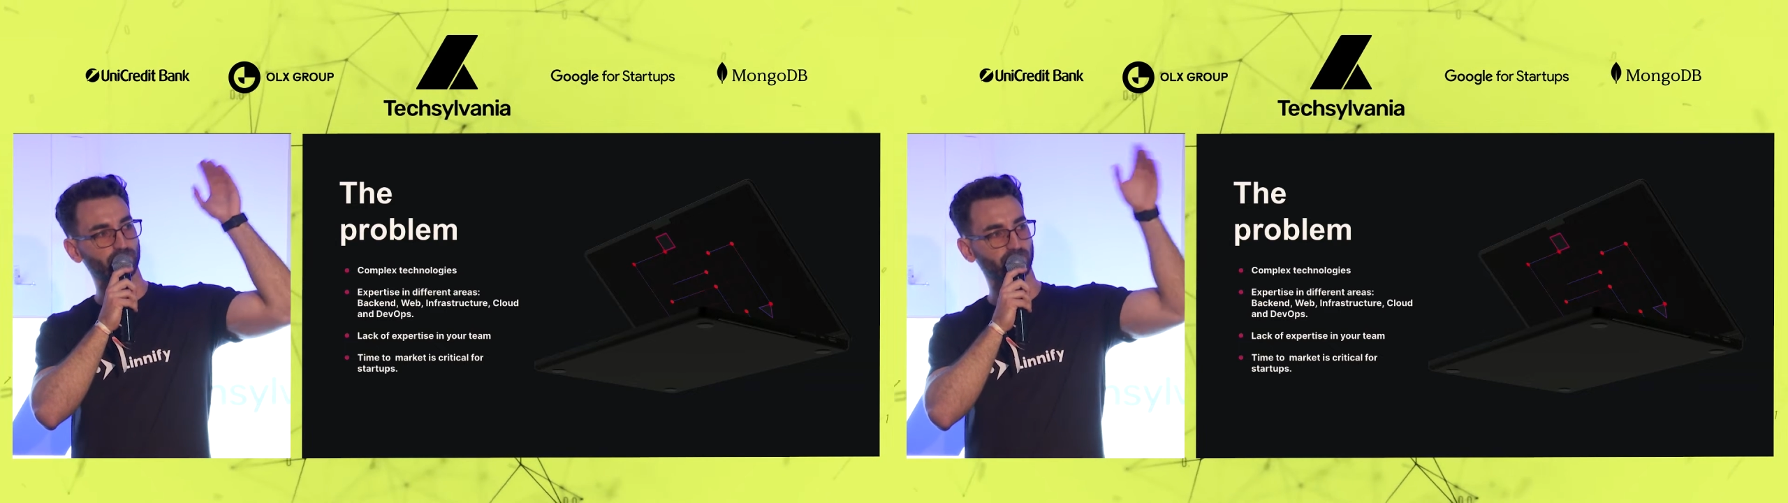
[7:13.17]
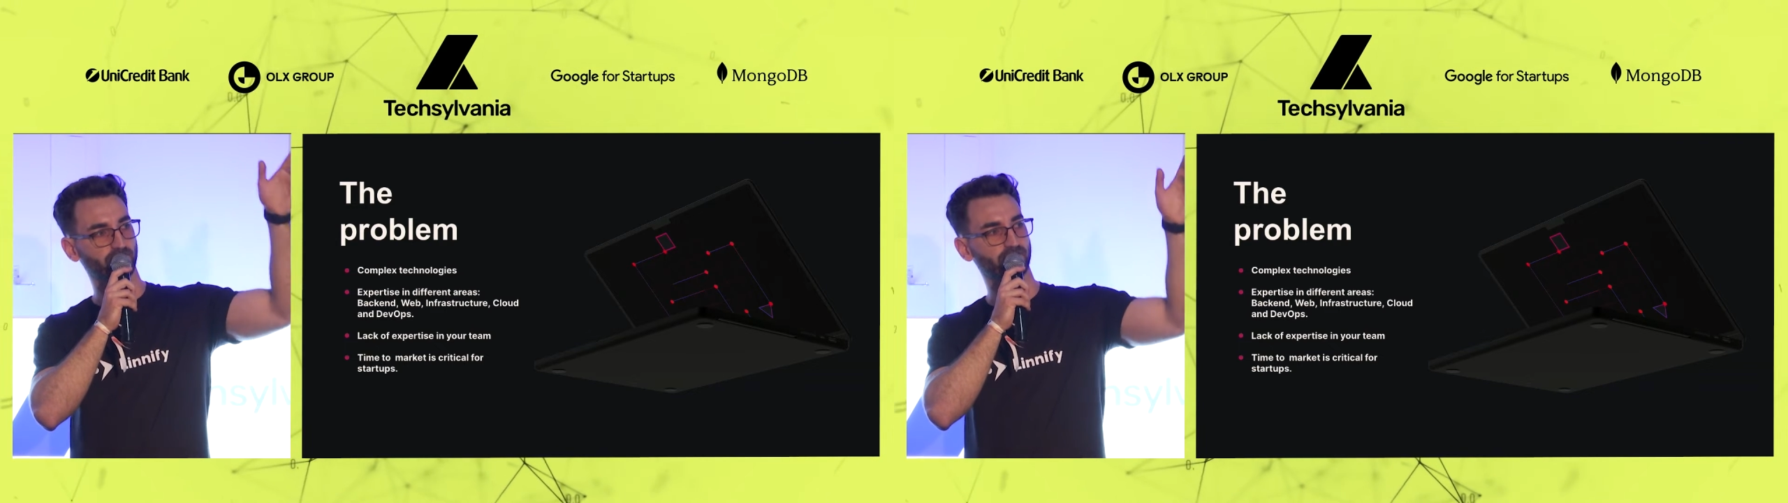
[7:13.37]

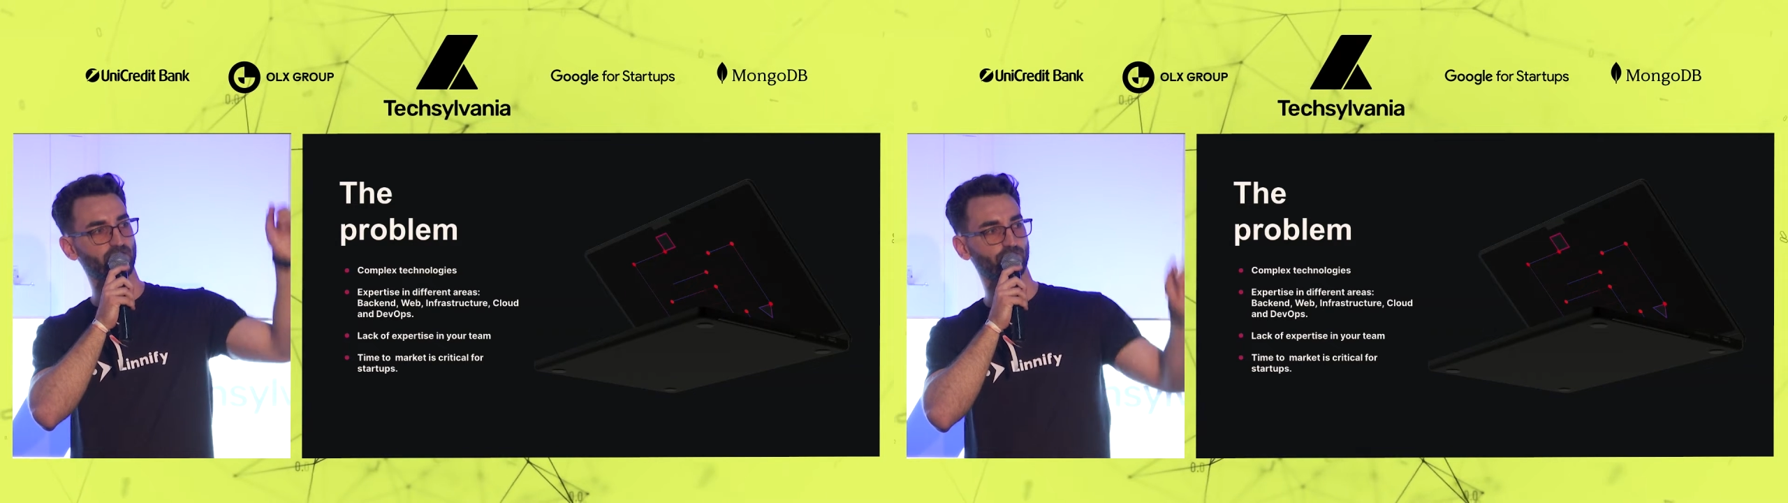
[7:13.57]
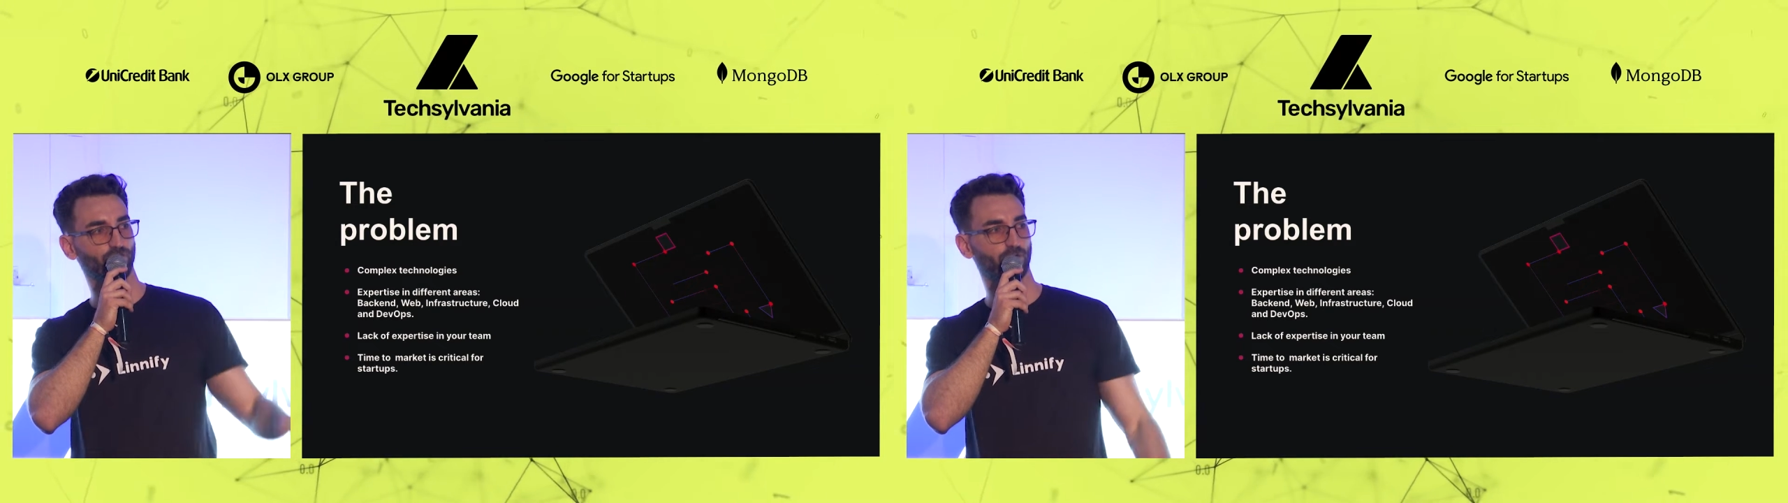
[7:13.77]

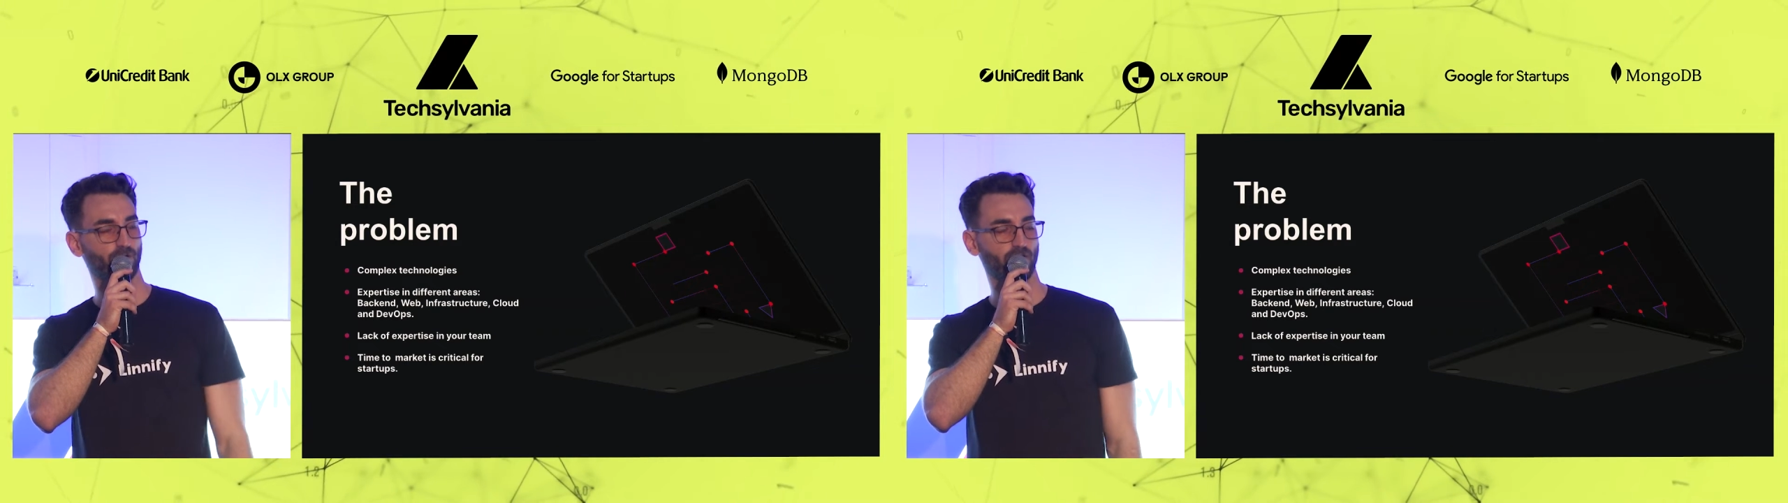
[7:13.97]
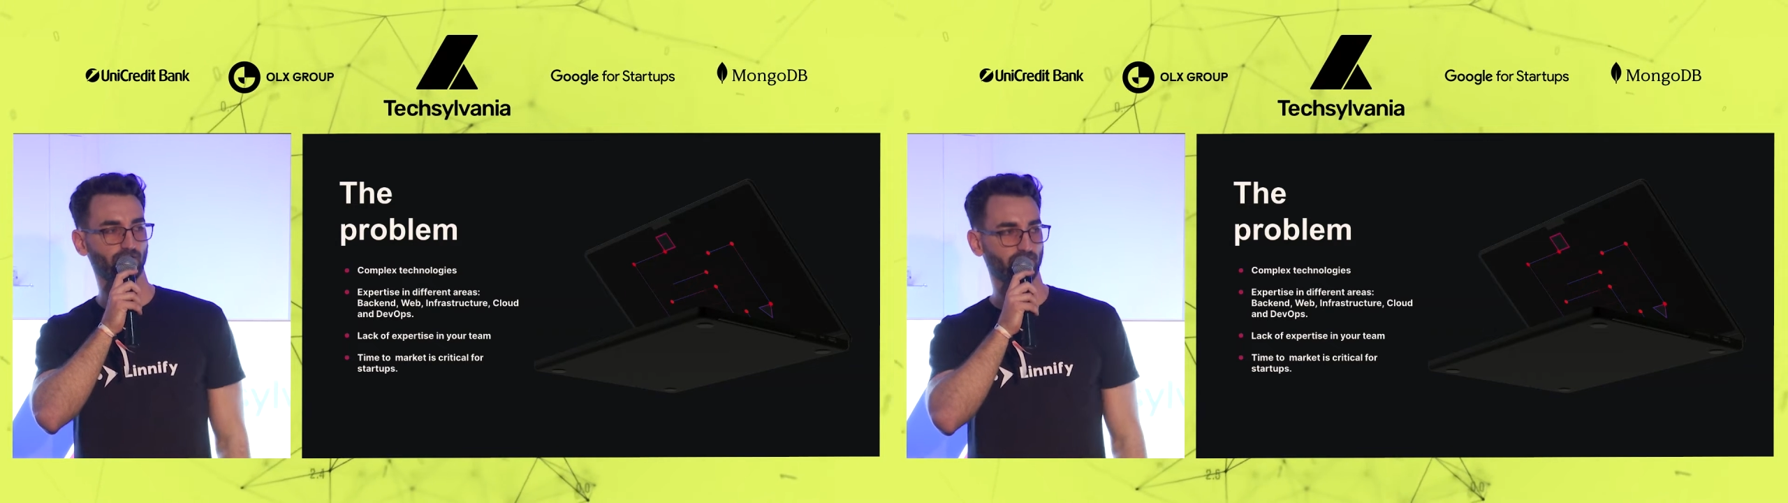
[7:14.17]
Terraform
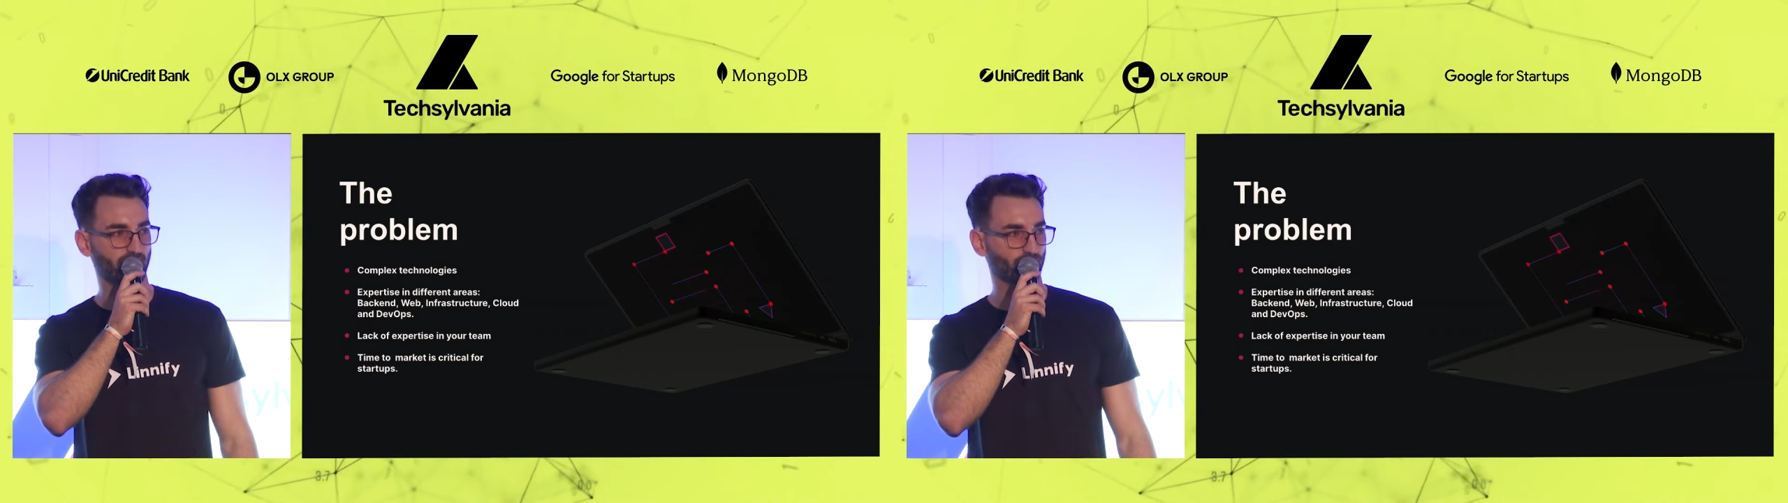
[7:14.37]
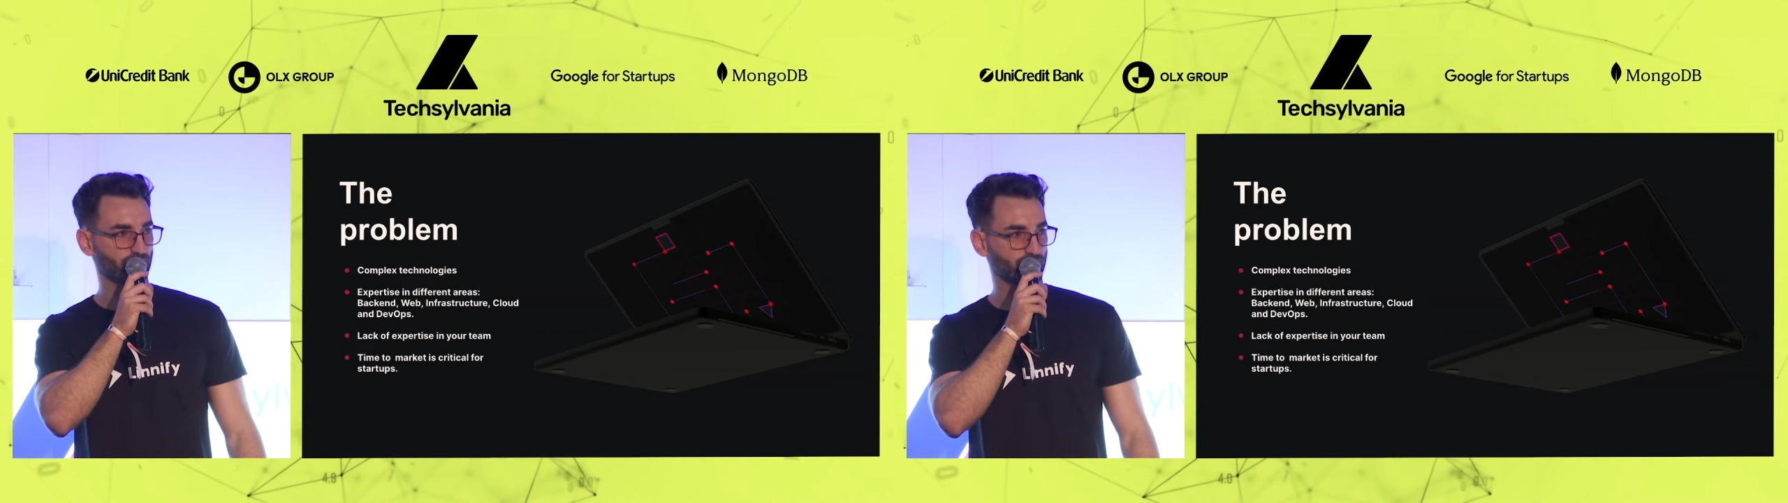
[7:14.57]
or other
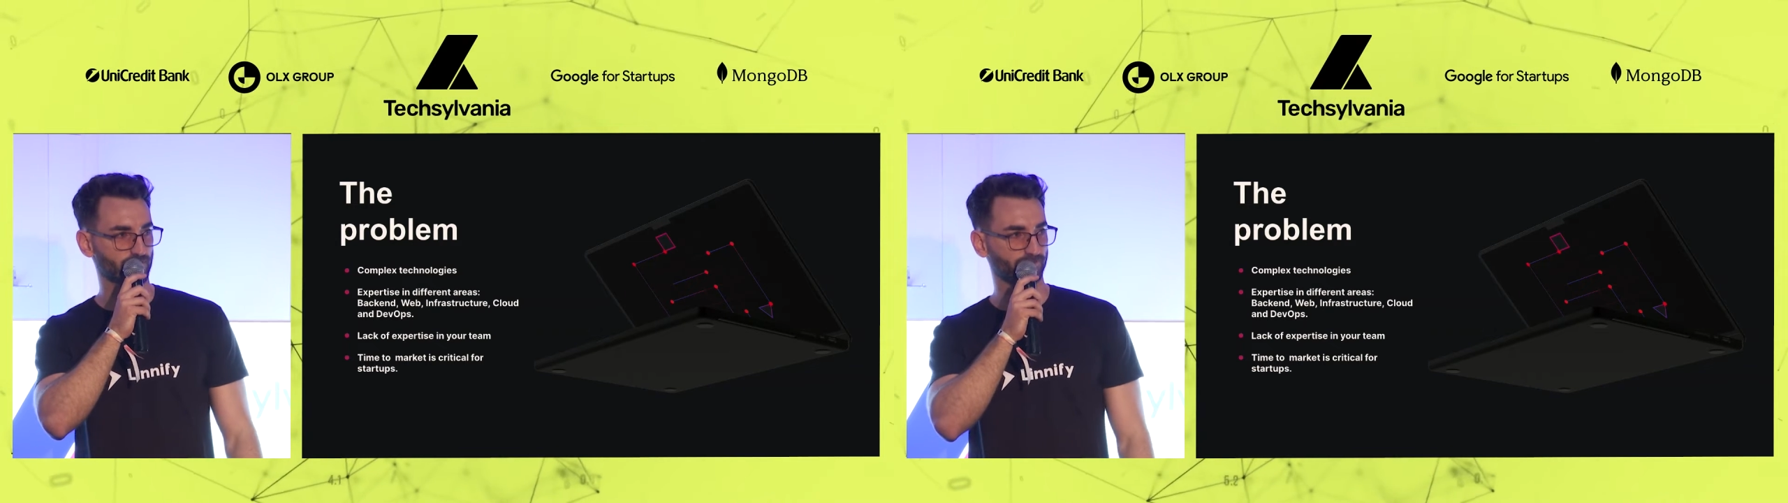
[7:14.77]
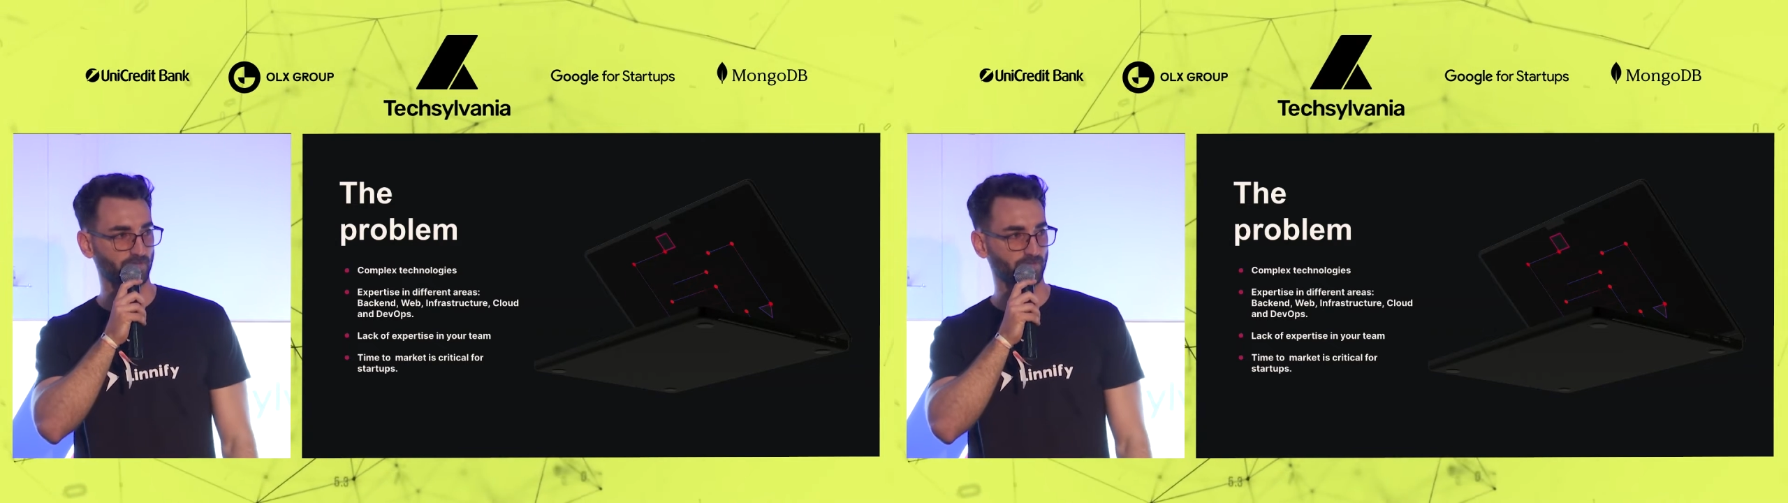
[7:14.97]
languages.